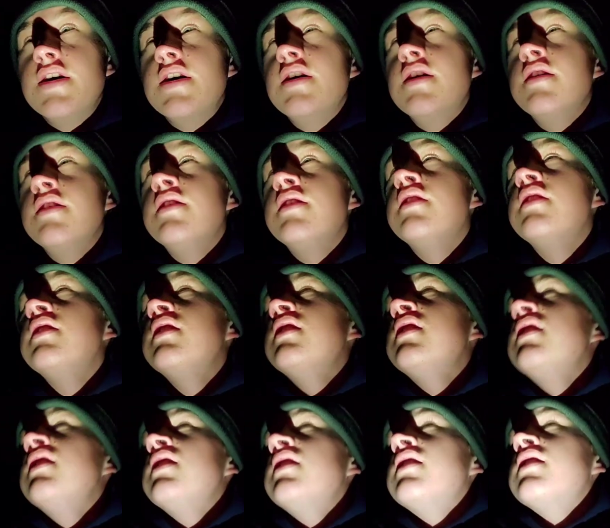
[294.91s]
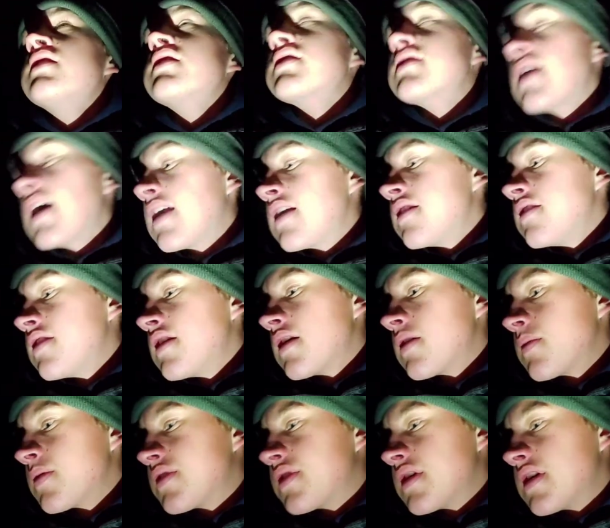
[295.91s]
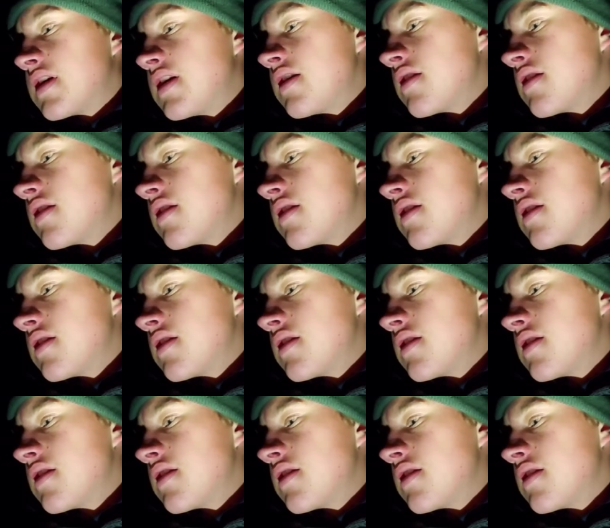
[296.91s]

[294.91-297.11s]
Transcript: then sat in there with the